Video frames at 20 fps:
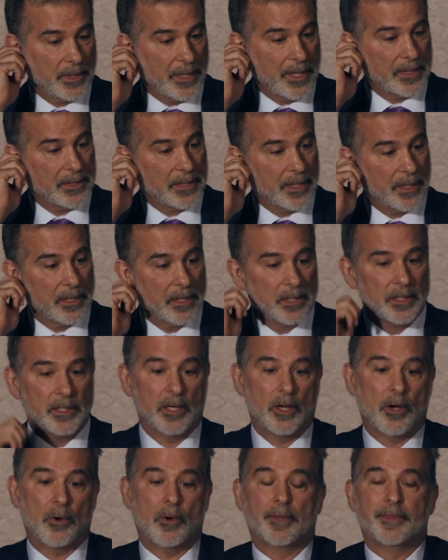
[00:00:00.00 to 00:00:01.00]
landing,
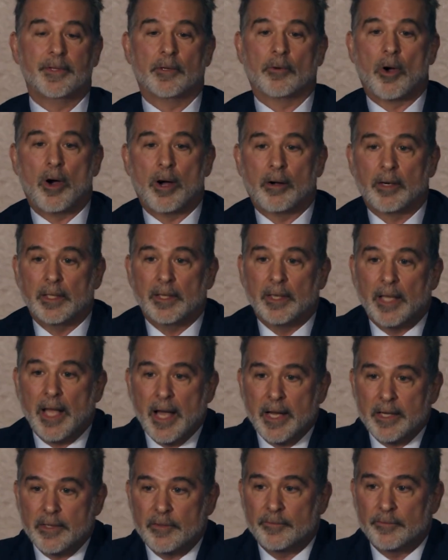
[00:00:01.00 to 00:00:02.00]
you know, there are a
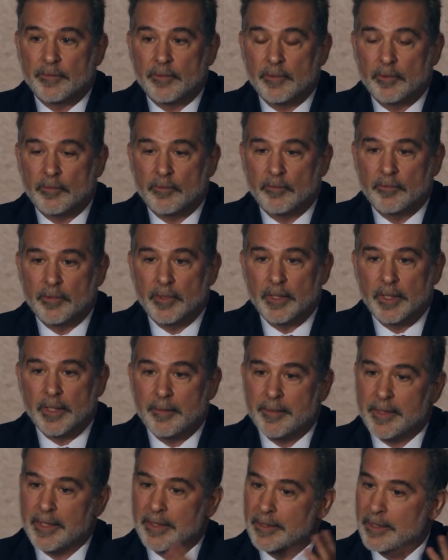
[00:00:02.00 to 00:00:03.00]
lot of,
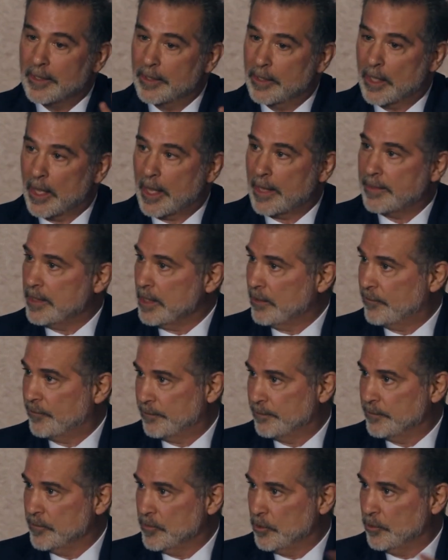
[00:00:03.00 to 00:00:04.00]
I mean, I
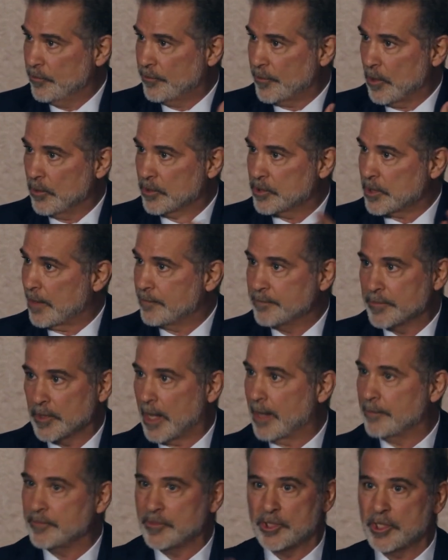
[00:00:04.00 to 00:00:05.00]
think you folks,
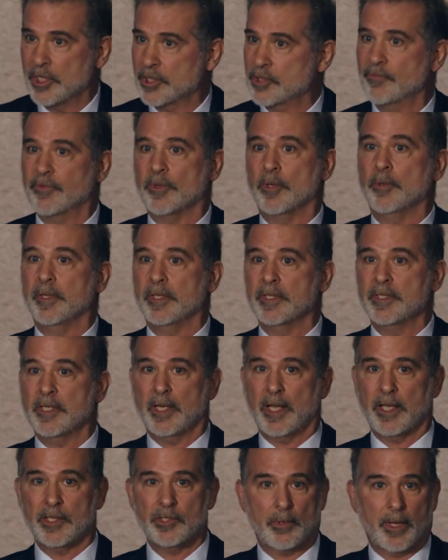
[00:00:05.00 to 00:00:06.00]
I'm just flew in
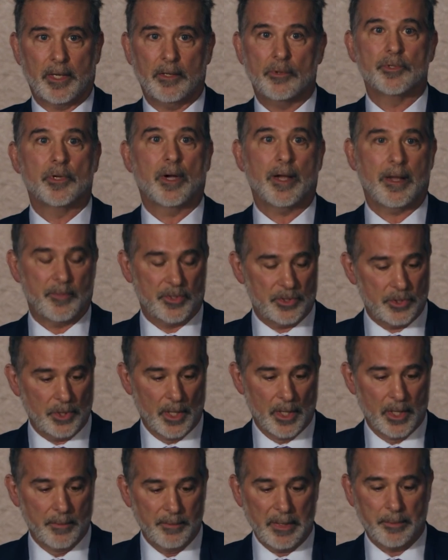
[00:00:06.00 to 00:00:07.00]
today, so I don't know how much
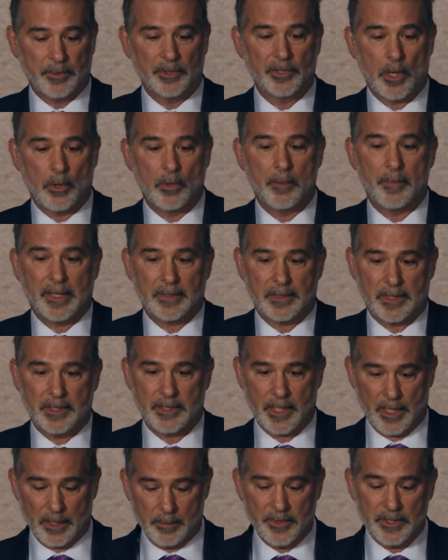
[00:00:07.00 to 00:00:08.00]
people know about the
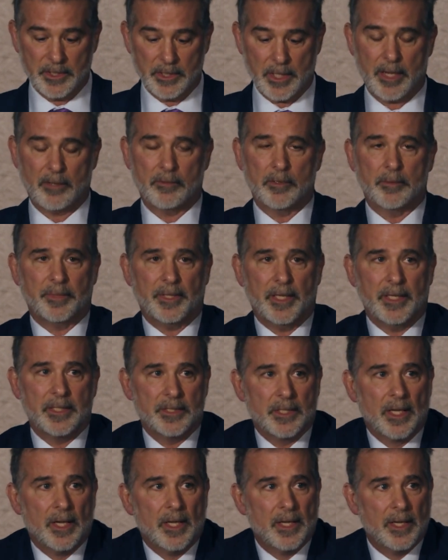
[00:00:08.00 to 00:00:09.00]
settlements that are in
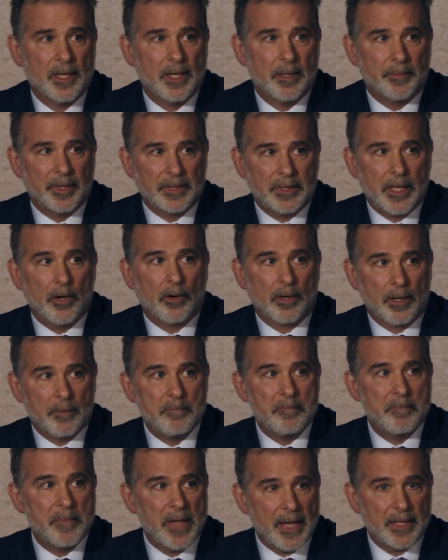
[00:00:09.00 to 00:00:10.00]
place, but they are
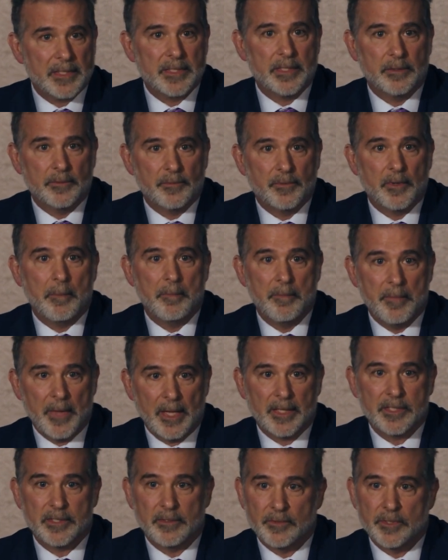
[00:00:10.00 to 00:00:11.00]
massive,
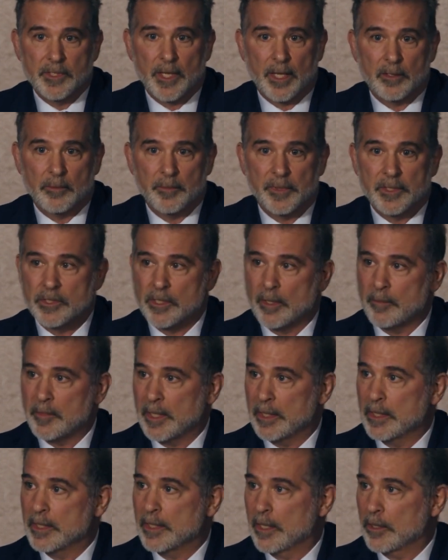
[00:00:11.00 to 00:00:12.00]
massive settlements. I
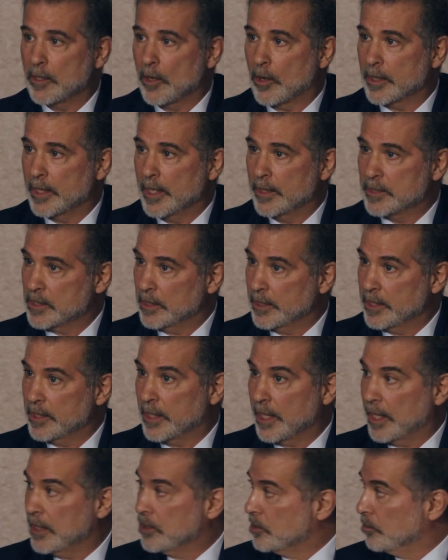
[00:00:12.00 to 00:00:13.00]
mean, it's
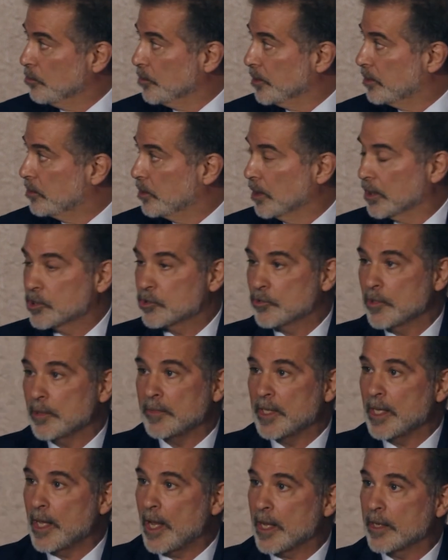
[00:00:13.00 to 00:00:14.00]
litigation with
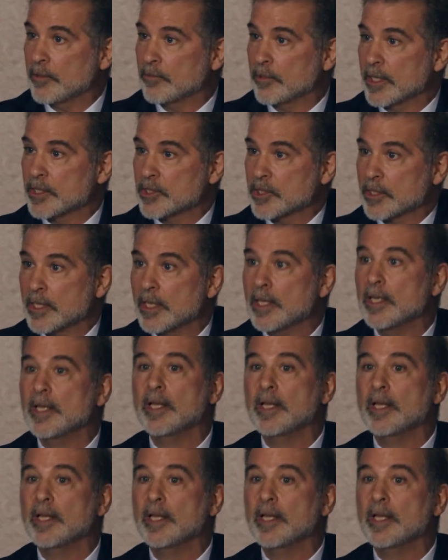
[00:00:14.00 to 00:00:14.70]
extremely high risk.